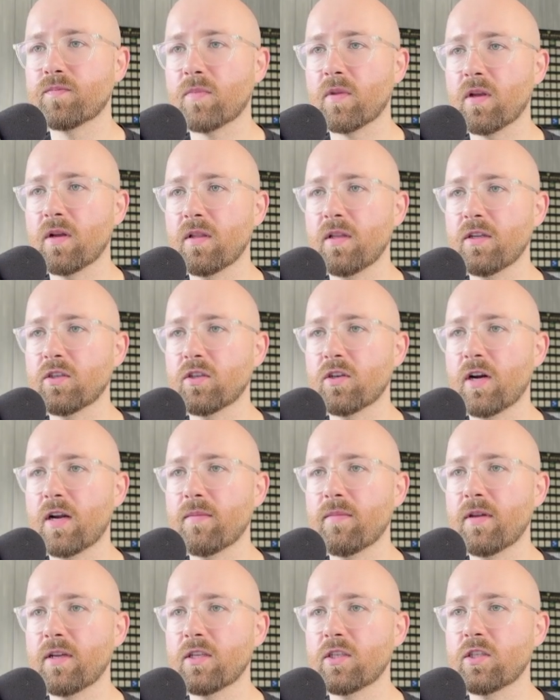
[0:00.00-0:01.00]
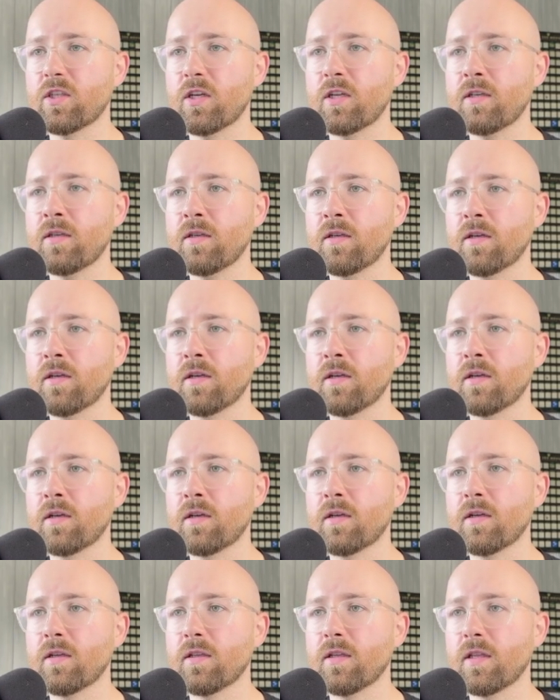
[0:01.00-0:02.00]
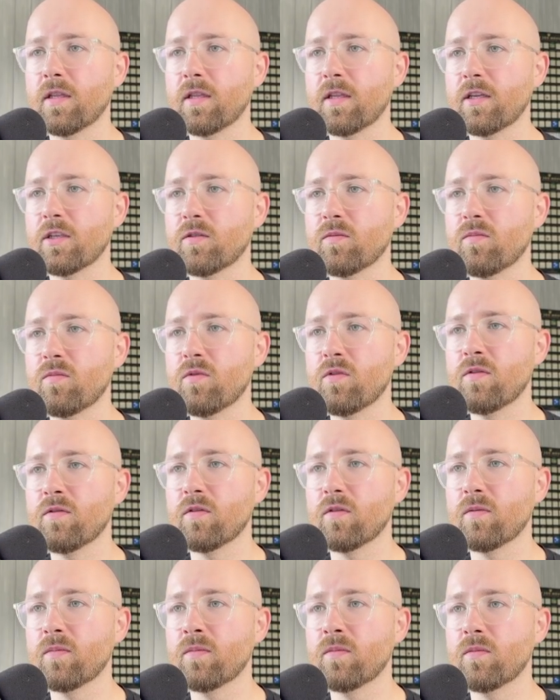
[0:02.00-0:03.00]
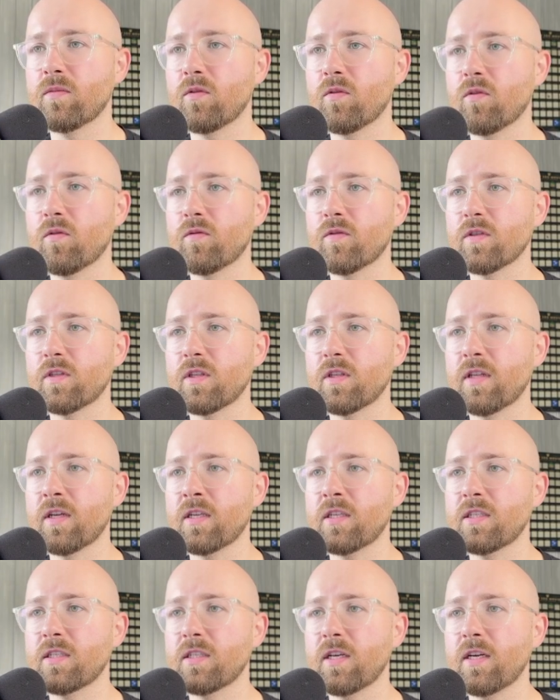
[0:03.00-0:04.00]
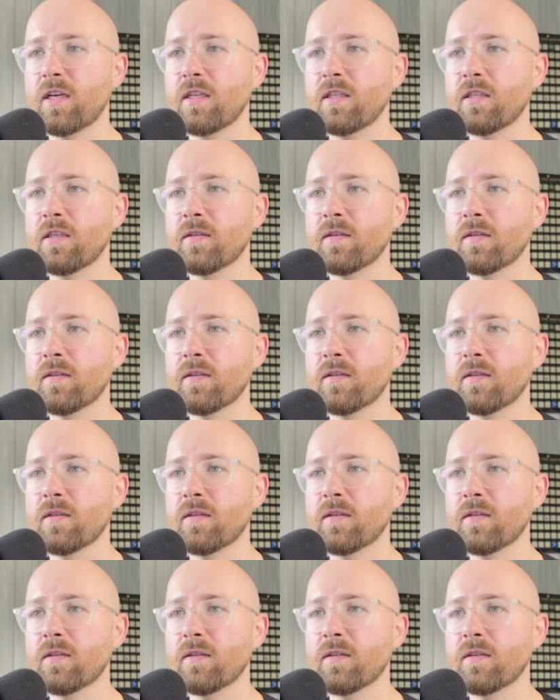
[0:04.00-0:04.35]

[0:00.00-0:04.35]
Let's grab this sun, then let's move them over to this side.